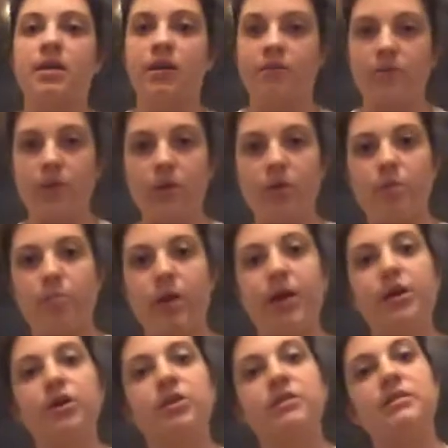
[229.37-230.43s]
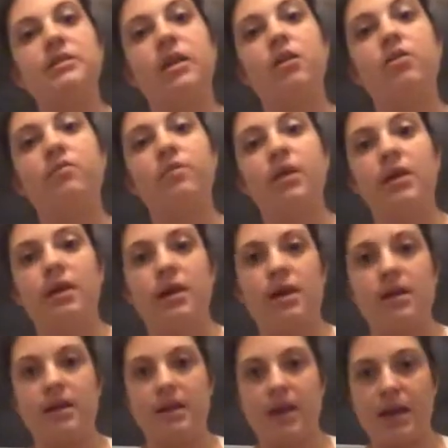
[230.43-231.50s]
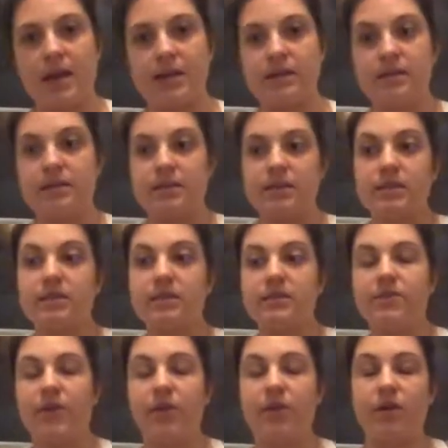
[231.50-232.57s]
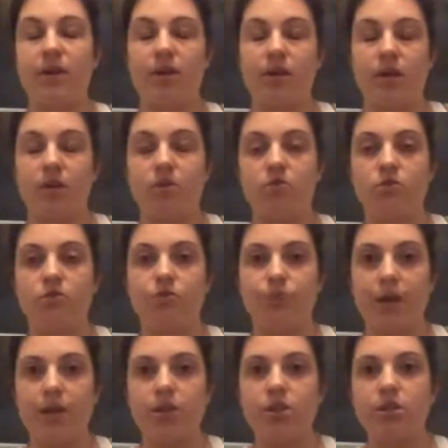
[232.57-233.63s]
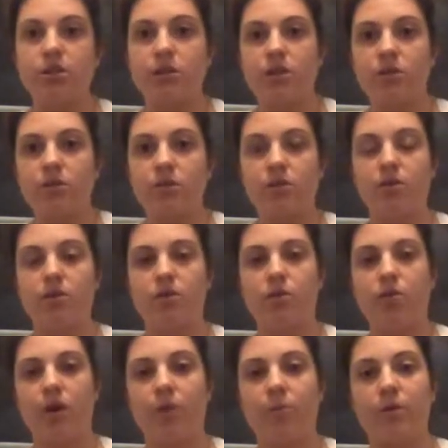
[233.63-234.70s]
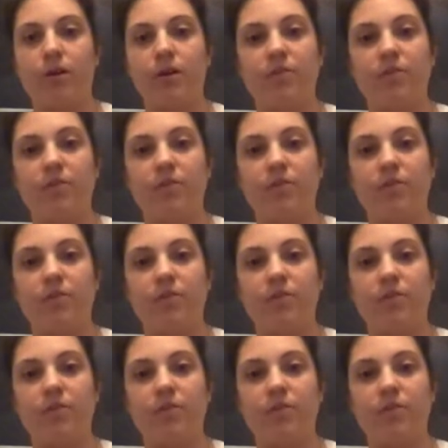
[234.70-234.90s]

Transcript: If you are by yourself and an AED is very in close range, then you can go grab one.